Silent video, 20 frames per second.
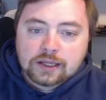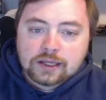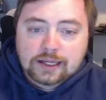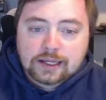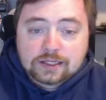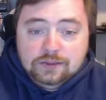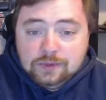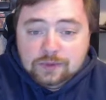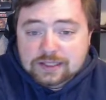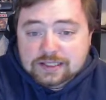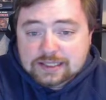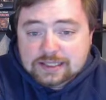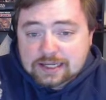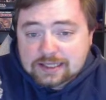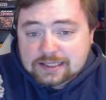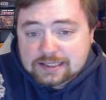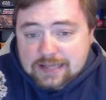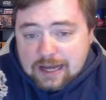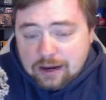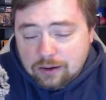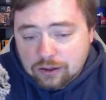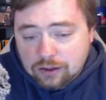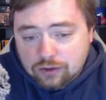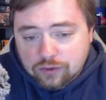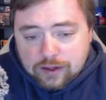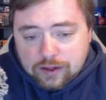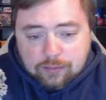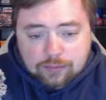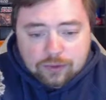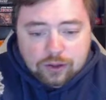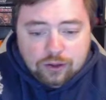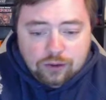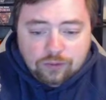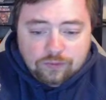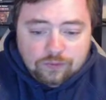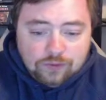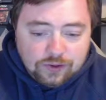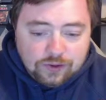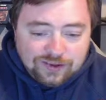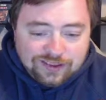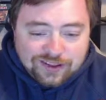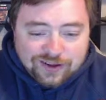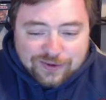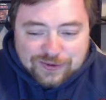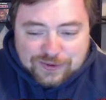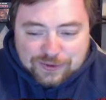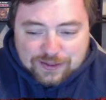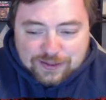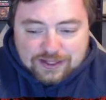Next one is Sand Scour Great Bow for all you